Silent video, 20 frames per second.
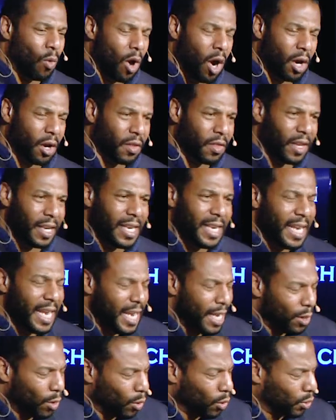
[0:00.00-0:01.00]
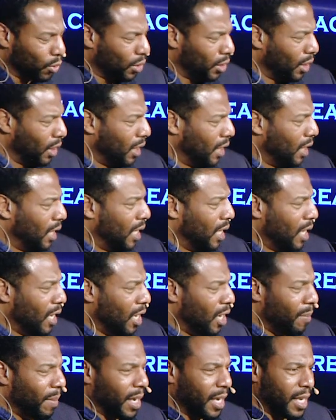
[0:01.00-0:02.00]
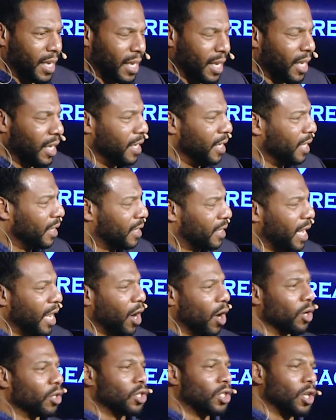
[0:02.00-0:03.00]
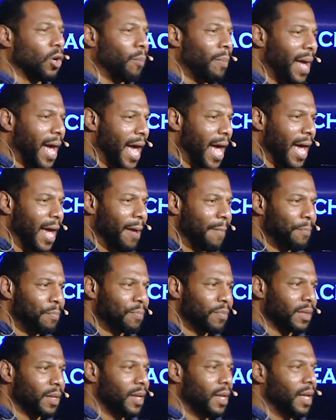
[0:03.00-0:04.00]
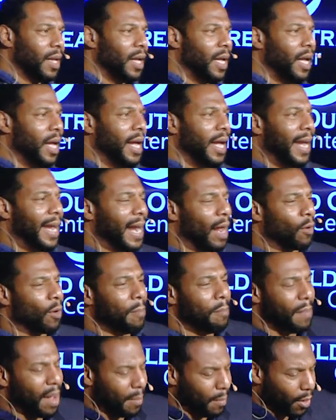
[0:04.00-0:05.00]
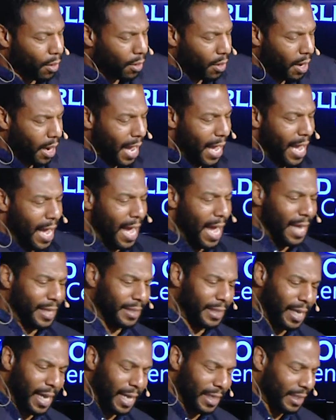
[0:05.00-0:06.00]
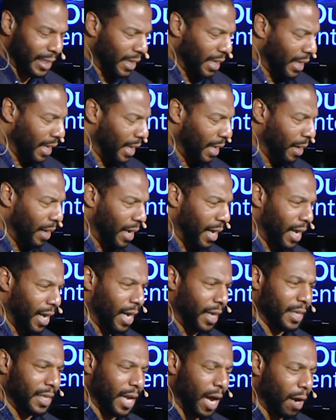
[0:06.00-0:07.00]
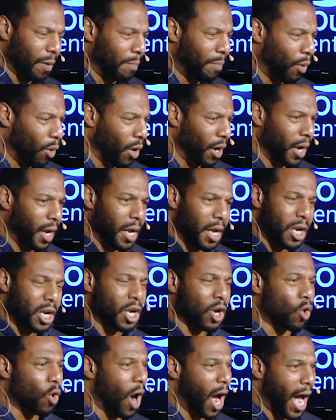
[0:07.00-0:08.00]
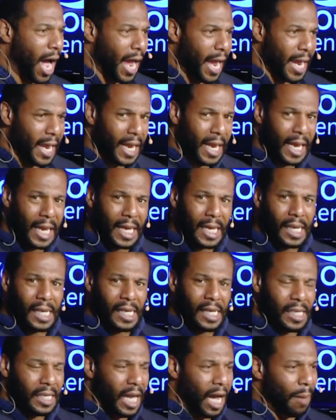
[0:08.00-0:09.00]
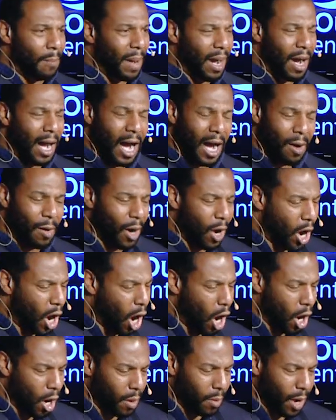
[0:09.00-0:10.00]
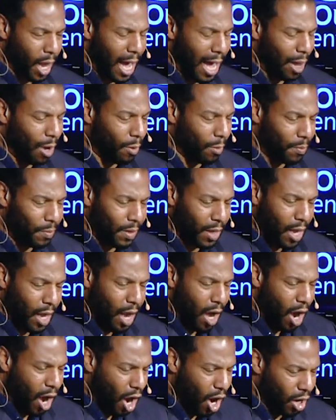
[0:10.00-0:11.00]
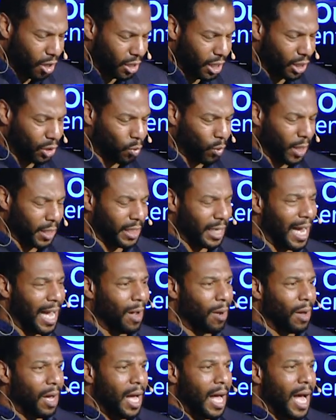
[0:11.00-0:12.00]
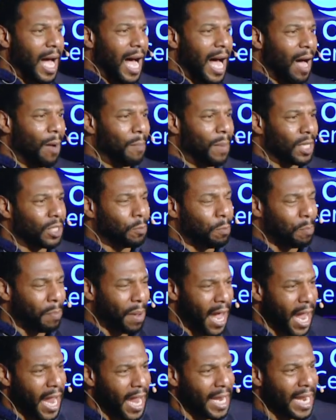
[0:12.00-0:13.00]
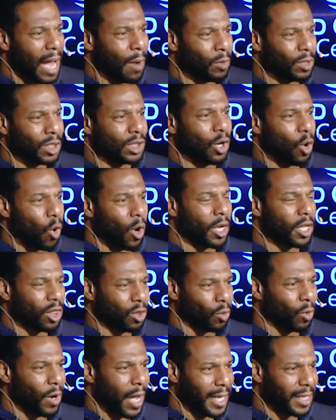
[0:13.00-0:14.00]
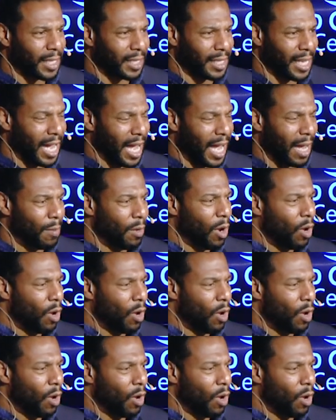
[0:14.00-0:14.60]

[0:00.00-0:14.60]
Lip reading: water. The needles, oh my goodness, they hurt so bad. And I remember as a young boy crying about how hard this was and how much pain I was going through at the time